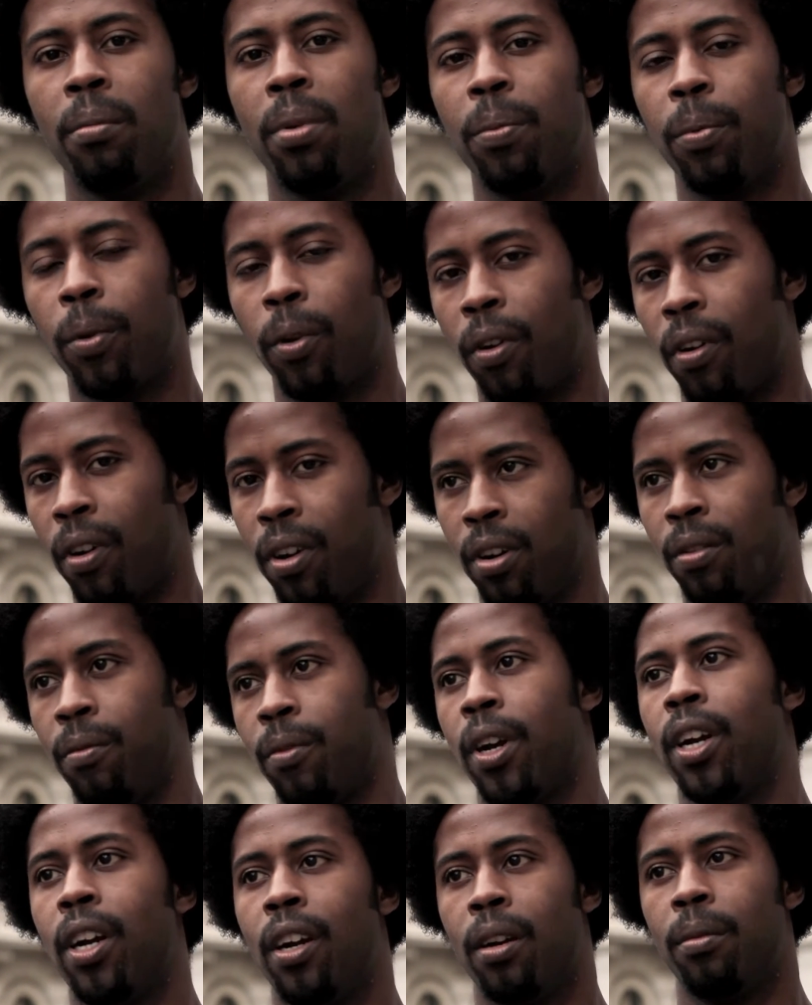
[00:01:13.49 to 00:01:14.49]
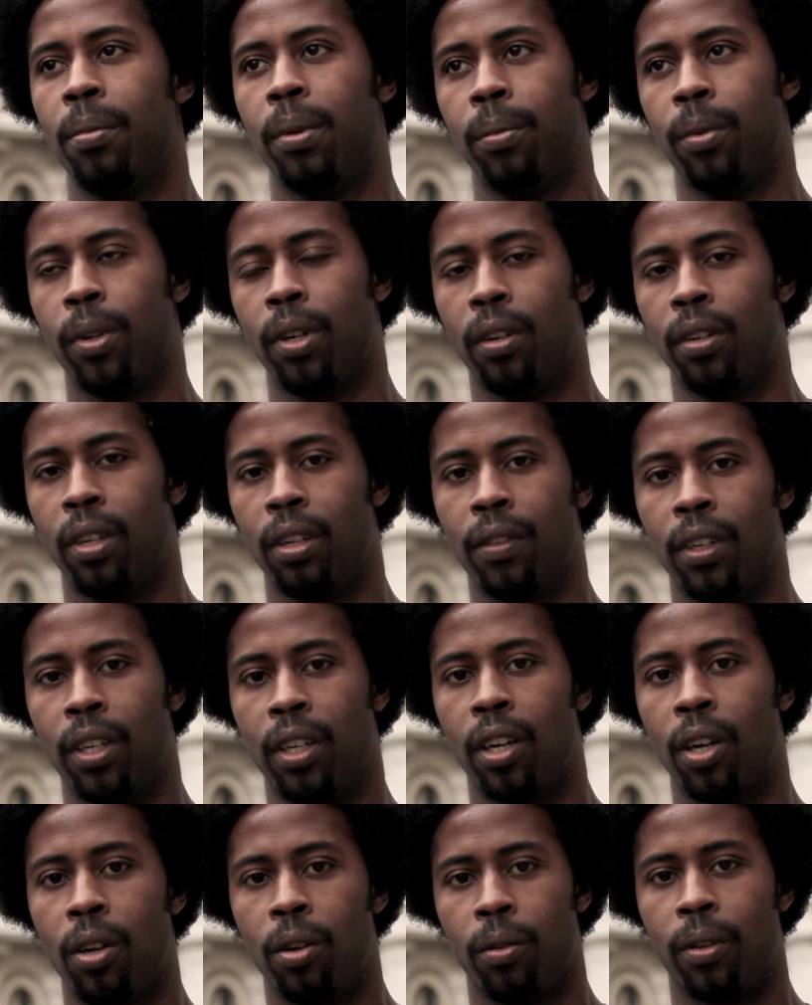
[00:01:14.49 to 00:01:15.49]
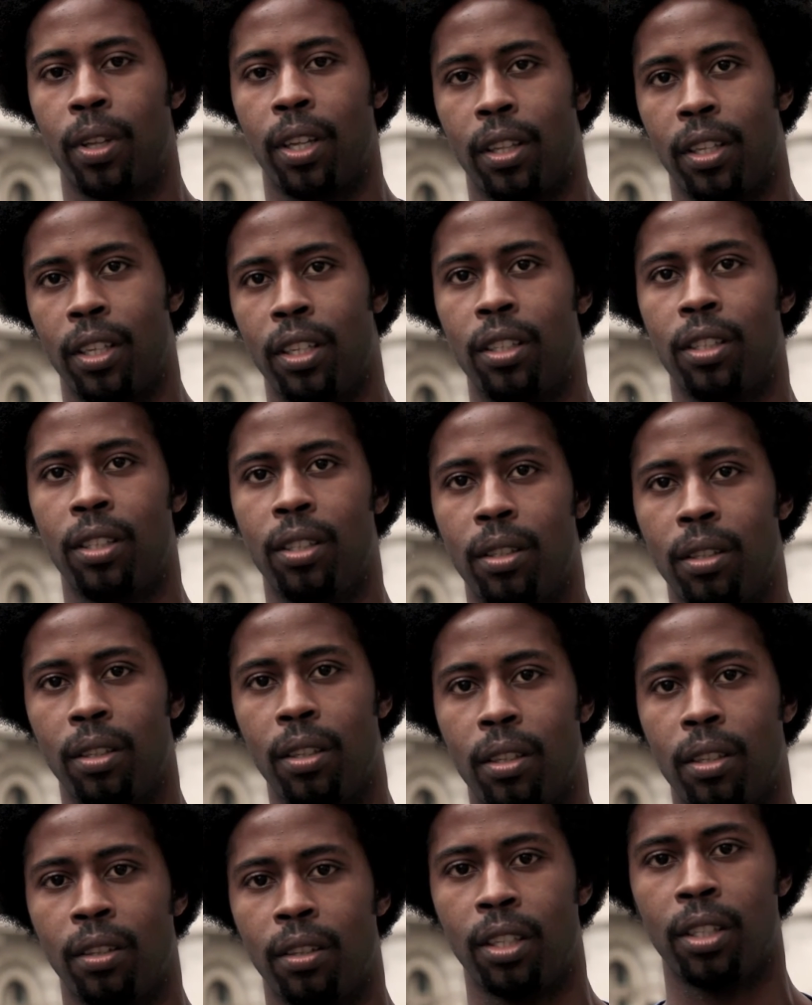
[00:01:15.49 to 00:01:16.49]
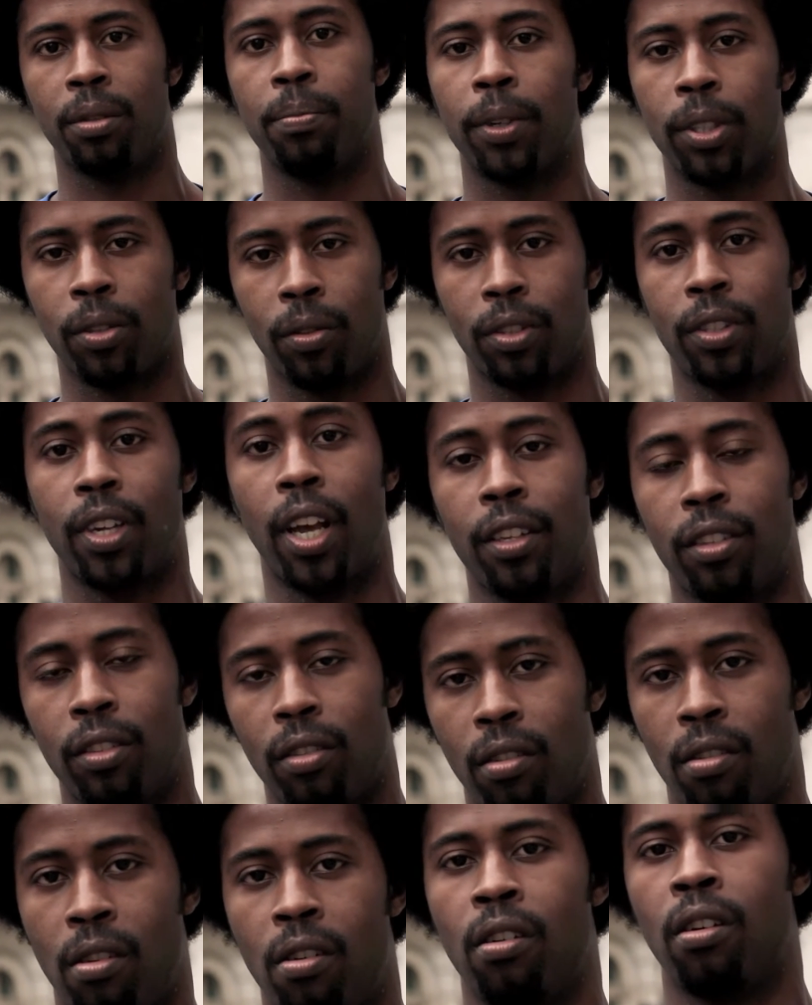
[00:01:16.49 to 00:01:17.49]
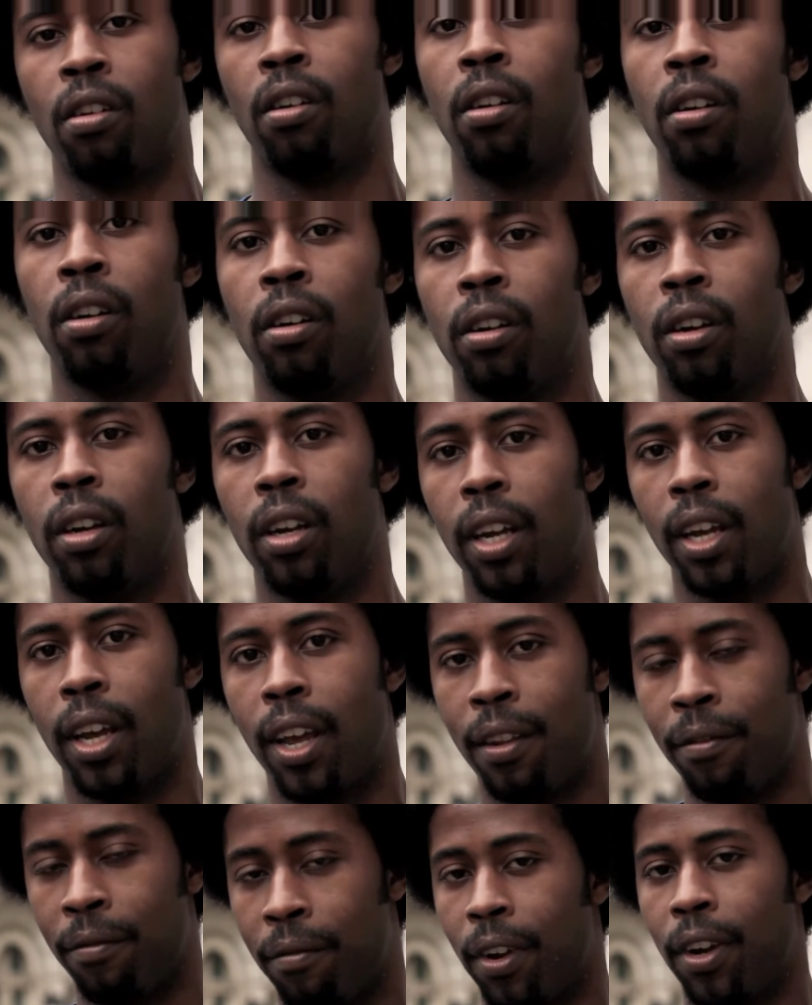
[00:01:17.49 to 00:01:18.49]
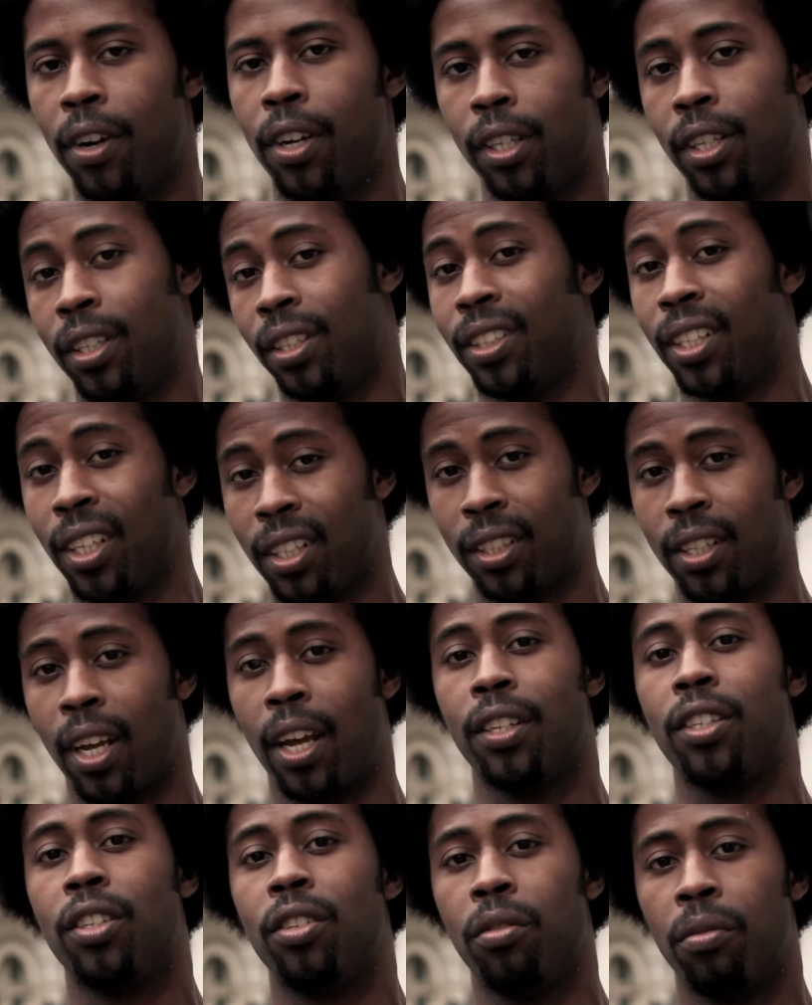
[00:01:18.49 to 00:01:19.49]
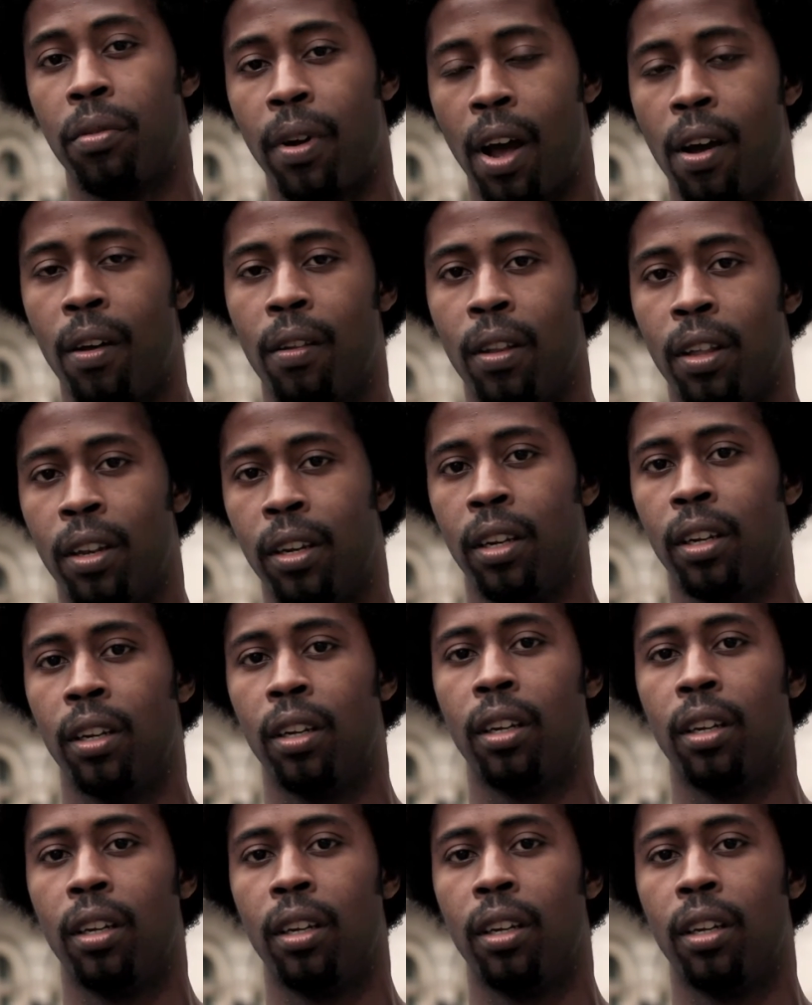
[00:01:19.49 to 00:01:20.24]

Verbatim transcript: People are unaware, people don't even know that these, these missile sites are in various, six sites throughout one